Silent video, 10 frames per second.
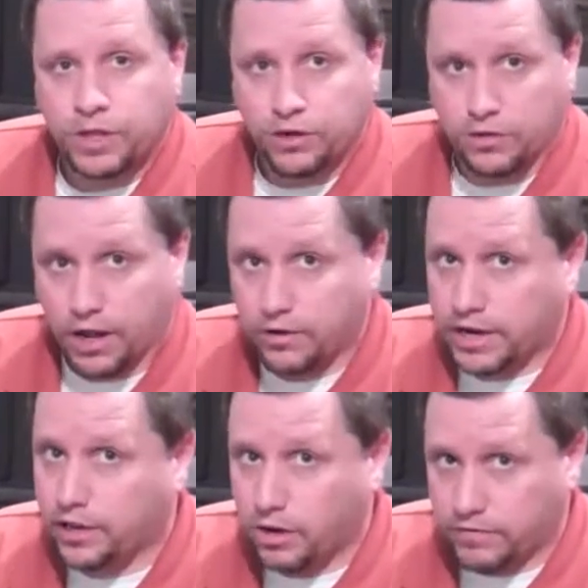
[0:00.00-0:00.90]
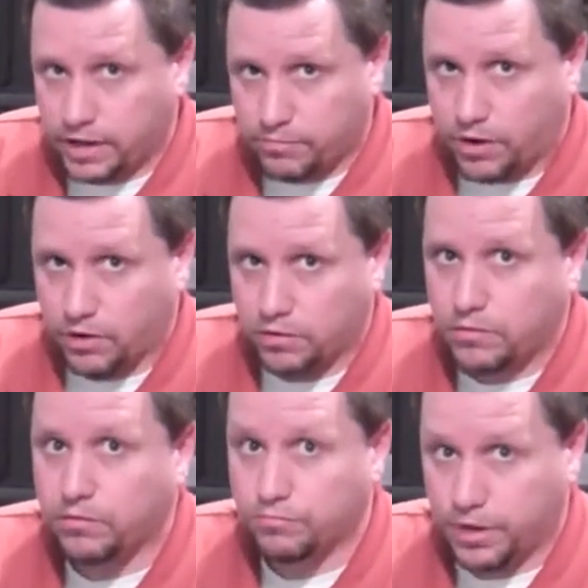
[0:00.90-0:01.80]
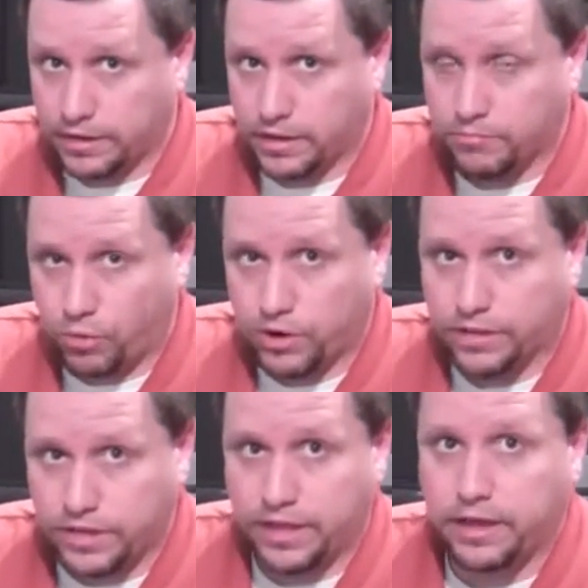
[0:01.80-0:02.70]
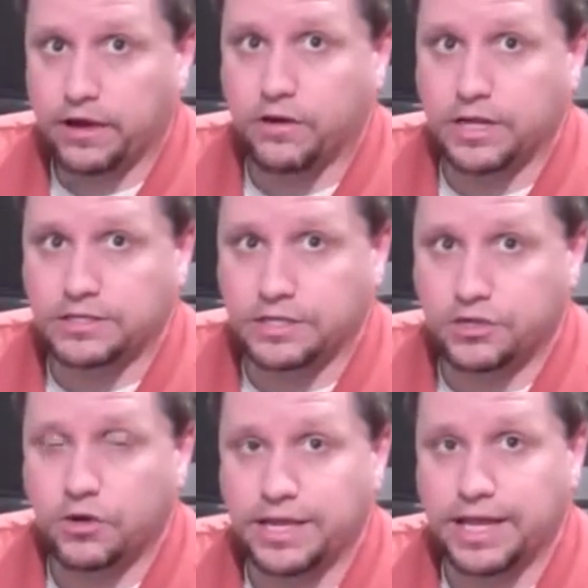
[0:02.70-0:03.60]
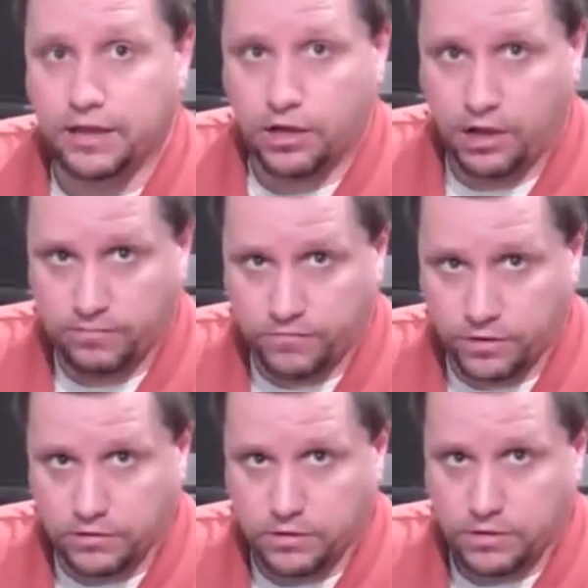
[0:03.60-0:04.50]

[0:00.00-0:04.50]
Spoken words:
You're not going to get overnight burn, but the important thing here is that you're going to get comfort.